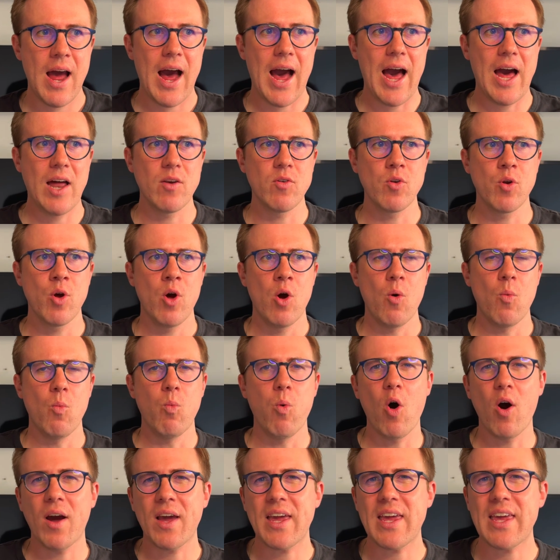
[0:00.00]
and
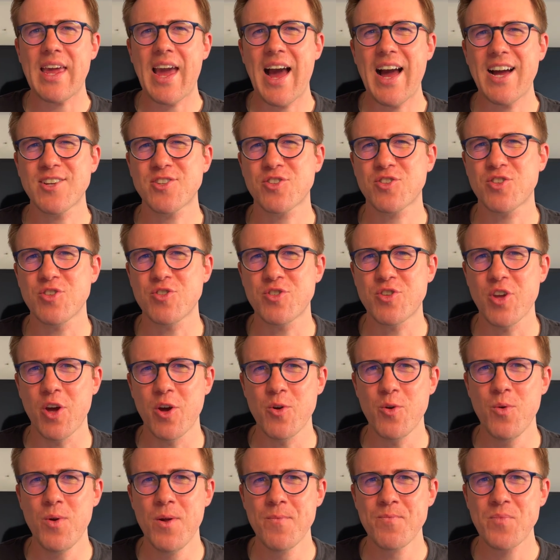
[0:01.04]
what he has to
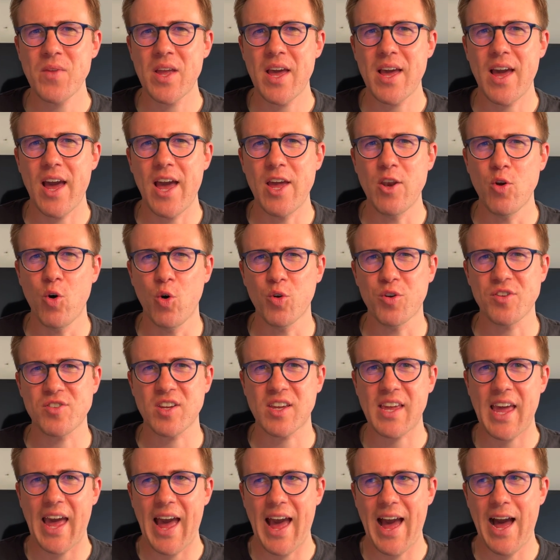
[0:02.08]
do in order to
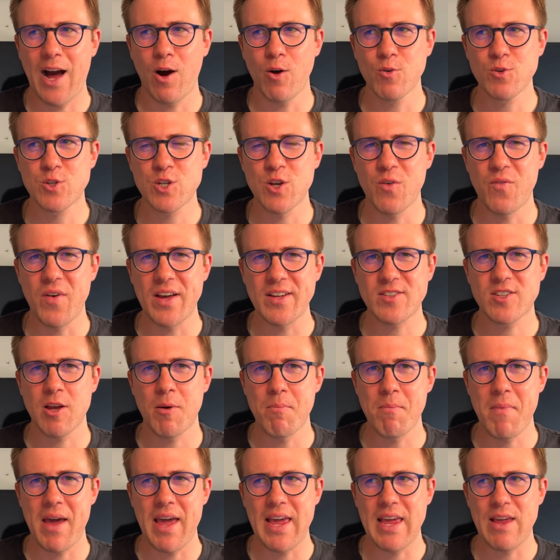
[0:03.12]
get out of it, to
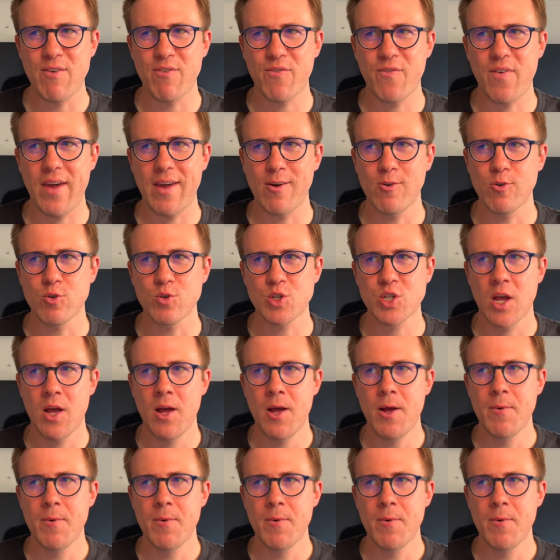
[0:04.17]
me, feels